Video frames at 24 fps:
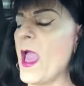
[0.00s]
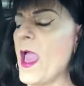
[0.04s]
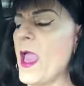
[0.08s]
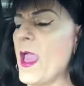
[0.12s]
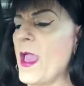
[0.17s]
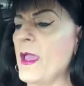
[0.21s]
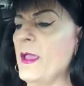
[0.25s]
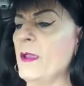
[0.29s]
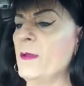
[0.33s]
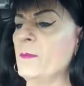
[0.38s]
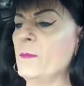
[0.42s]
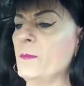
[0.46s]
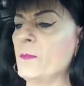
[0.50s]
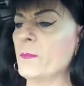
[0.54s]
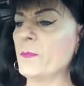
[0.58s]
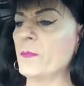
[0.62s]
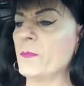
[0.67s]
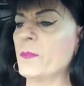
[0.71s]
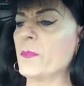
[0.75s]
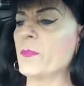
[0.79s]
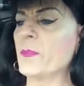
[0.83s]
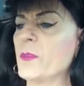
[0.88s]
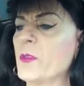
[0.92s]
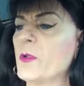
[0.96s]
And
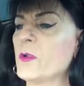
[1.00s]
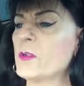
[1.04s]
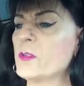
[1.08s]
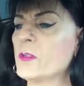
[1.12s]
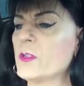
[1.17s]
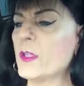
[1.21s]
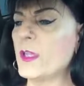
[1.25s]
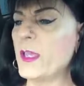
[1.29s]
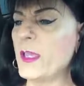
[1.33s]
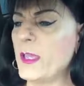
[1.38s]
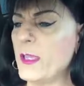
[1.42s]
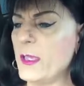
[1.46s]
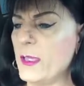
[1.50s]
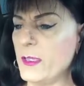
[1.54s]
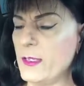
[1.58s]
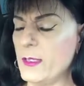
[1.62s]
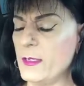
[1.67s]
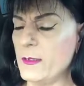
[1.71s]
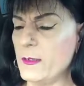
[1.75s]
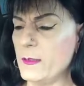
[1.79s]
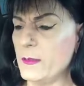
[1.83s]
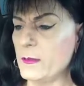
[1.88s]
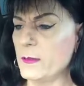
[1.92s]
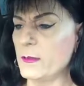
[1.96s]
there's
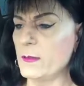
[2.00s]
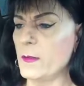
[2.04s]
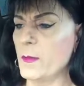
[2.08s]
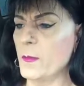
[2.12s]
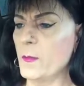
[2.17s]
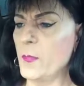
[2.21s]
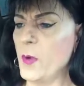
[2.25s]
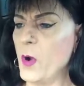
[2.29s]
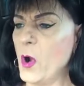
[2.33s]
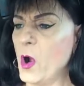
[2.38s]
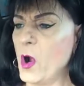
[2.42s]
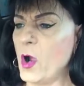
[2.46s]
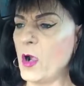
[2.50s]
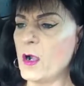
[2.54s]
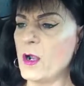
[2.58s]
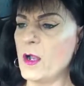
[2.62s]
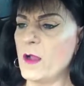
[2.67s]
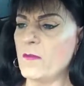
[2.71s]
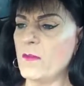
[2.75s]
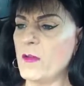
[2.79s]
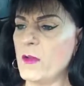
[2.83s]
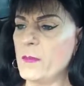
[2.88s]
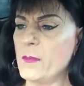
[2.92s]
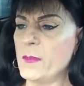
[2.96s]
a part
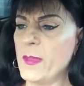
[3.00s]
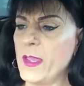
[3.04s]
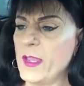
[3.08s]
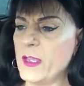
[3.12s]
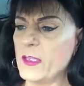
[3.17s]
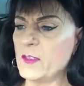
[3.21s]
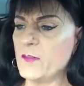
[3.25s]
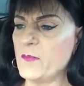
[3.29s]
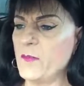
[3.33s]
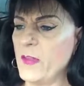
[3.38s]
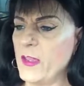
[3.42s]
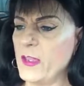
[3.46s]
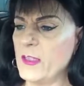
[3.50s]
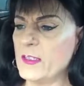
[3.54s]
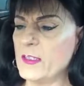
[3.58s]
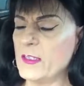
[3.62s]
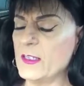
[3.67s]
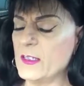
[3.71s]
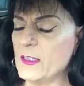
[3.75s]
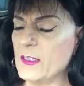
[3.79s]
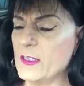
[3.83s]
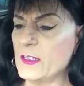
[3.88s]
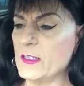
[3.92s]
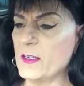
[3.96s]
of a man's face
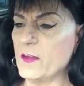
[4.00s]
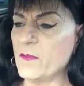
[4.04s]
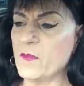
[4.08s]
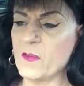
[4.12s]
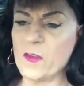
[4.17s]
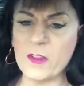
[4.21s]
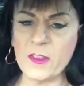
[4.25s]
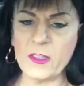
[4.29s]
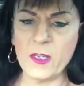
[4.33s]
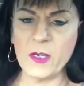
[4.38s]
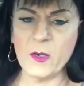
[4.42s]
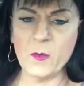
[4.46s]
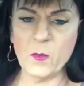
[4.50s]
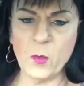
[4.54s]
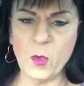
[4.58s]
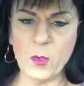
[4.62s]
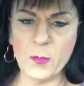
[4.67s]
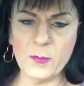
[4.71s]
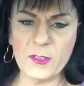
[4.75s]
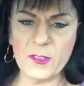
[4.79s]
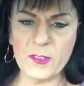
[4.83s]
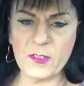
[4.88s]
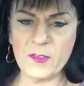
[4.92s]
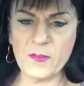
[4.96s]
that's different than a
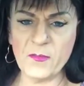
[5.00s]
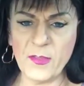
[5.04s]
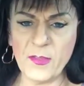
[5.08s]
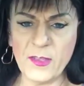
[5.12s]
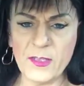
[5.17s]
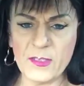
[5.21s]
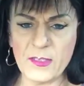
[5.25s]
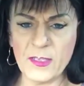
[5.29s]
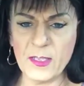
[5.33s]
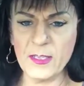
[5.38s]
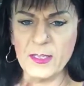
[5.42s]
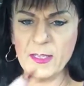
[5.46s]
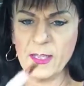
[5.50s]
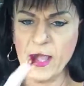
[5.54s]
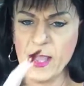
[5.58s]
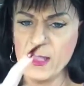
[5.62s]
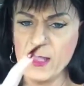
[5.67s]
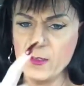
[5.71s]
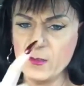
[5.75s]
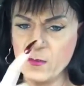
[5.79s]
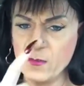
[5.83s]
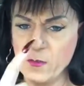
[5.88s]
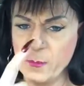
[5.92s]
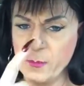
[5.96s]
woman's face, and
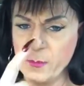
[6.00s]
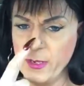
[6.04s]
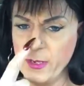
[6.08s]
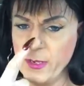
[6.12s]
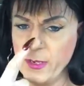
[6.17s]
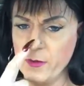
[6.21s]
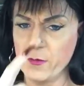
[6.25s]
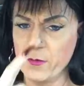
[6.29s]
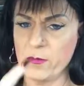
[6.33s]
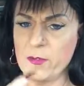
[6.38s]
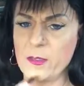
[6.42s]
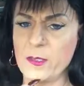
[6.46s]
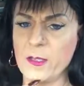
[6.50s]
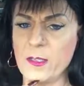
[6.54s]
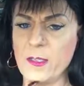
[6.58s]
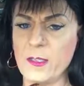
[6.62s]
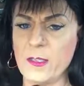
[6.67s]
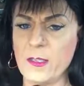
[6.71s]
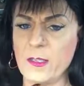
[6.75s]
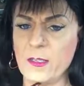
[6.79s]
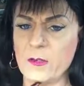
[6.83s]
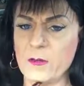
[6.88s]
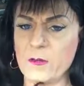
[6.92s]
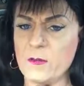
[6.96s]
that's from here to
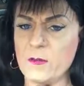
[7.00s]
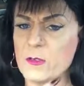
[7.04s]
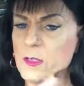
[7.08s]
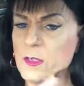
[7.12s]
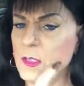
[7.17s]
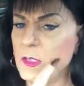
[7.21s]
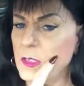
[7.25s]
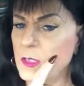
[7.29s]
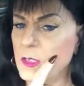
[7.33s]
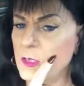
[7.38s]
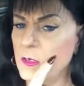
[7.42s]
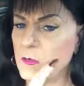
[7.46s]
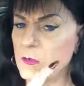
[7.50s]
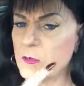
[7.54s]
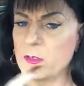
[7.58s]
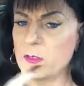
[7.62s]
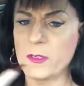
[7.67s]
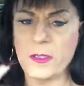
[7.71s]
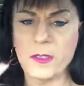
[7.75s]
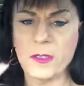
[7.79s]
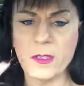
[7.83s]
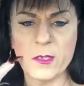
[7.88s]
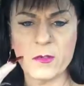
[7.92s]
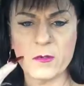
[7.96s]
here to here
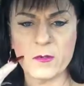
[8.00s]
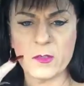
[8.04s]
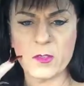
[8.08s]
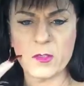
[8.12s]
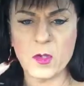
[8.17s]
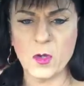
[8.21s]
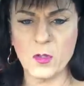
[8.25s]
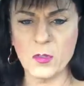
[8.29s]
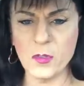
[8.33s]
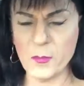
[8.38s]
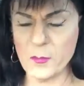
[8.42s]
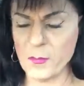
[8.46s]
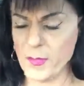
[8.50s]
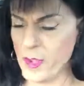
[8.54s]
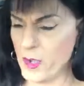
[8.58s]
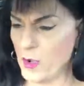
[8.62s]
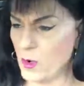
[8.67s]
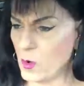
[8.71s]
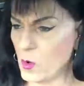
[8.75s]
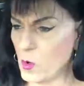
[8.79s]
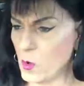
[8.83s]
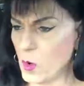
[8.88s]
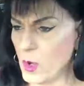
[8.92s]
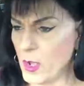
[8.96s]
to here. It's called the
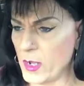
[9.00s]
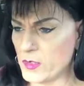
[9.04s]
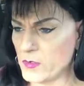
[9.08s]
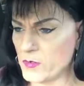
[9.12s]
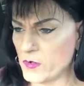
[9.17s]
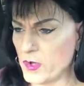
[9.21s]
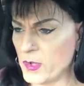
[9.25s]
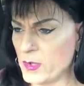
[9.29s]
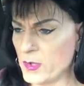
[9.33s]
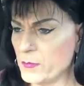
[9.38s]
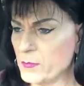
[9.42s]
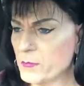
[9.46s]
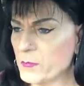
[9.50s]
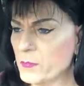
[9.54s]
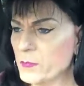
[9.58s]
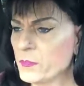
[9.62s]
male quadrant.